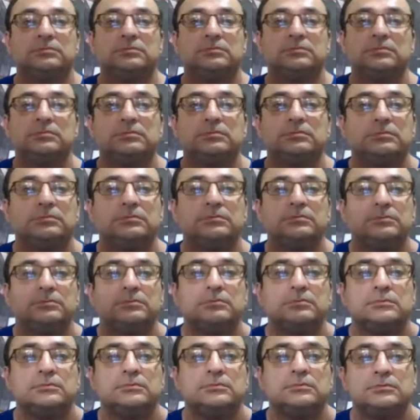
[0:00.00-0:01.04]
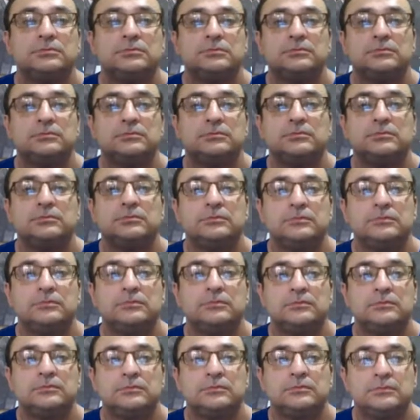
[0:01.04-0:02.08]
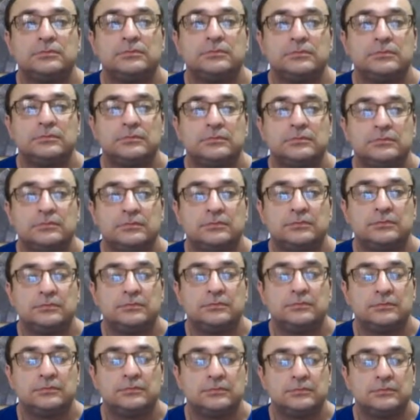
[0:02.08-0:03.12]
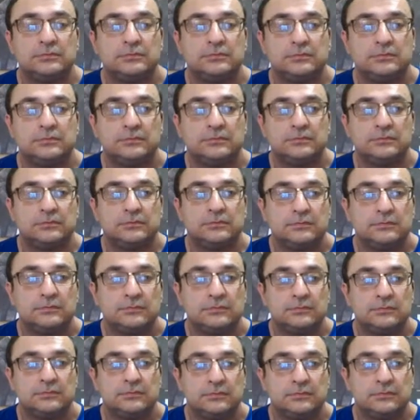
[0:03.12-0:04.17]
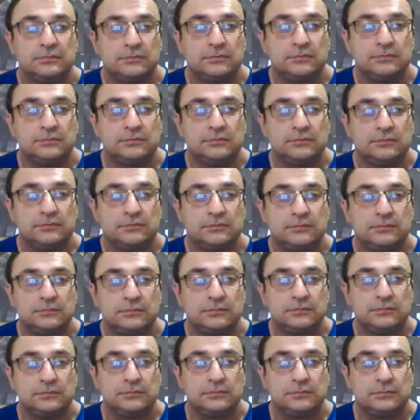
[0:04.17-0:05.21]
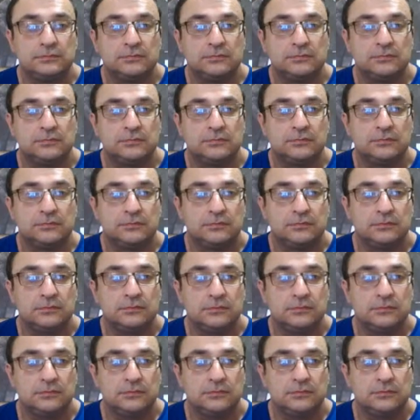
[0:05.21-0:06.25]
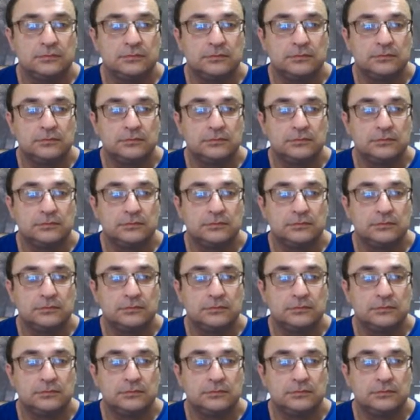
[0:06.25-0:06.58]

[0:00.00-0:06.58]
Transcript: No words are spoken by the person on screen.